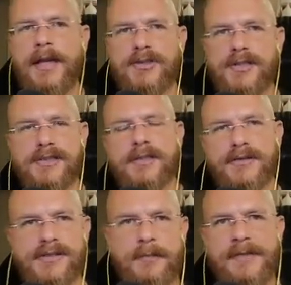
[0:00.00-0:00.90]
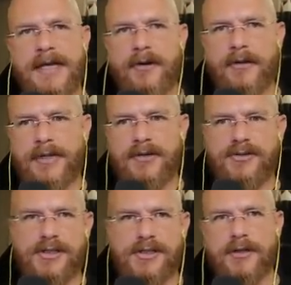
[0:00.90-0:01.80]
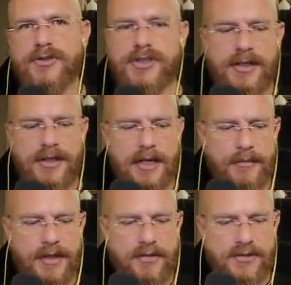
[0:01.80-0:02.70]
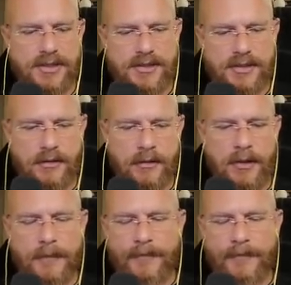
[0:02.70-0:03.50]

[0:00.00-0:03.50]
and she still stepped out on me or she still cheated on me or she's still,